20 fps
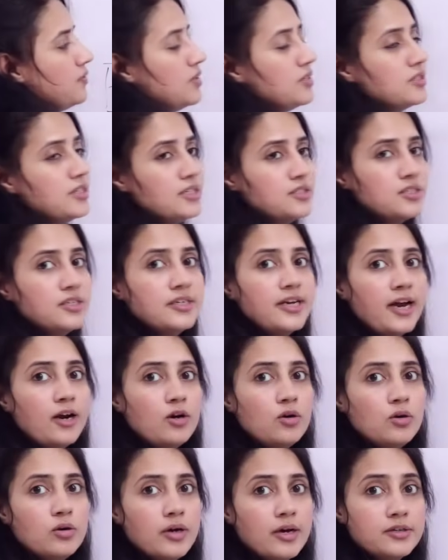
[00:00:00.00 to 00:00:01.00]
in this
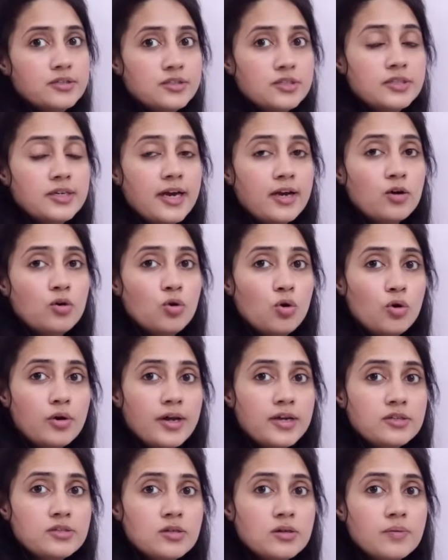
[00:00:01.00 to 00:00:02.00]

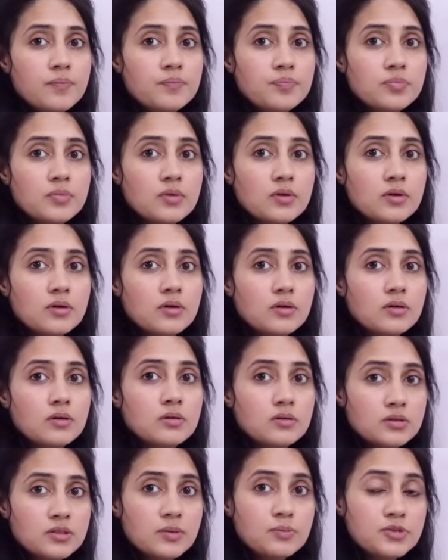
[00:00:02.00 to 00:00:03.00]
stdio.h?
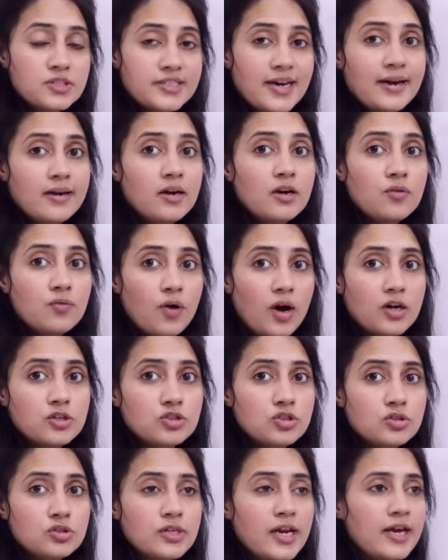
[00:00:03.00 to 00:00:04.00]
Some standard
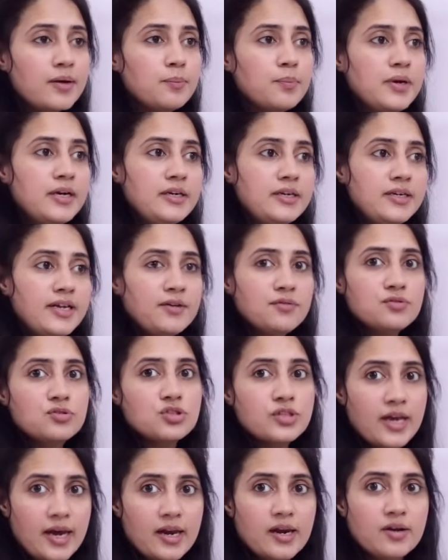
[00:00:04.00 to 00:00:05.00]
functions like printf,
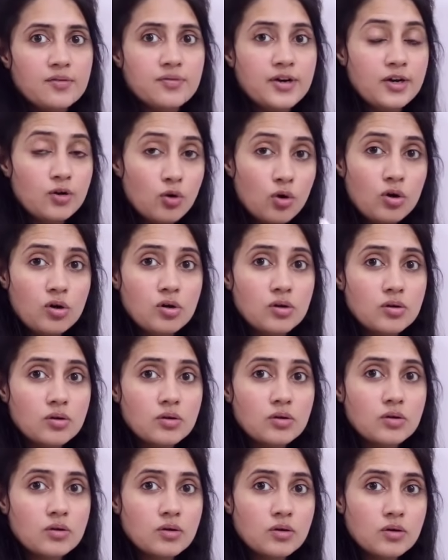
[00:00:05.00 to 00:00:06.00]
scanf and all,
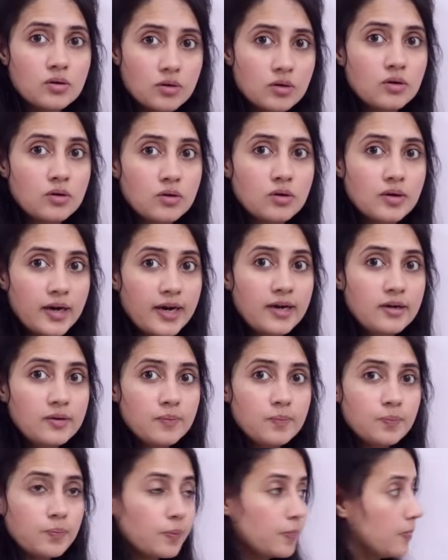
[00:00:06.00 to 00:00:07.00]
right?
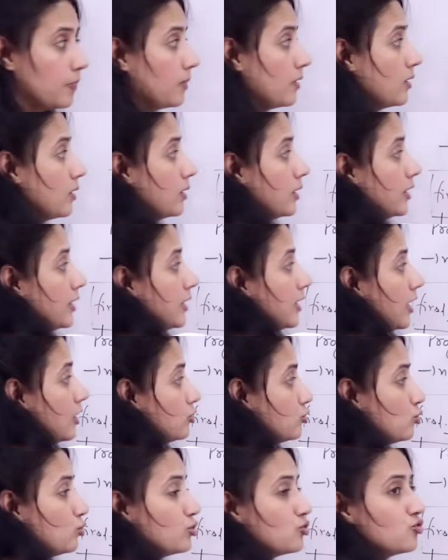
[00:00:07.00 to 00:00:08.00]
Here
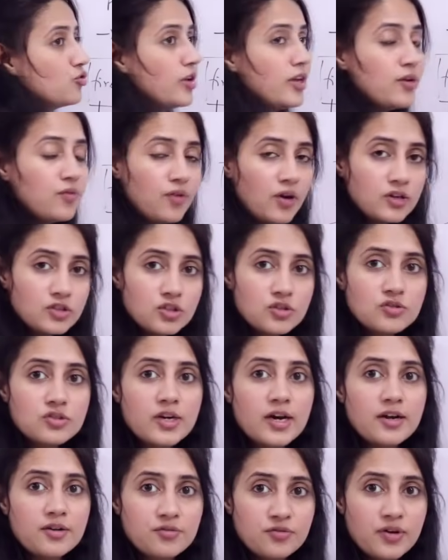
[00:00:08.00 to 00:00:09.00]
also string functions
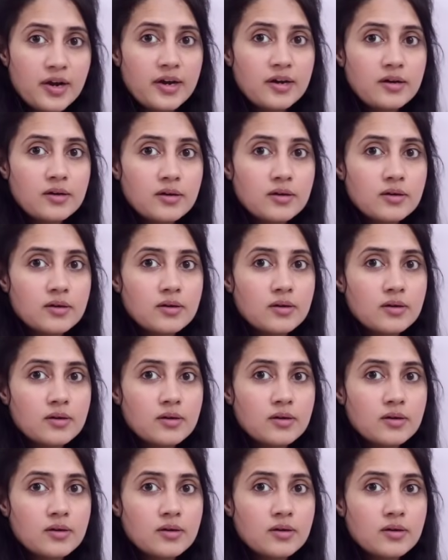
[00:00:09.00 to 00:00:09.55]
are defined,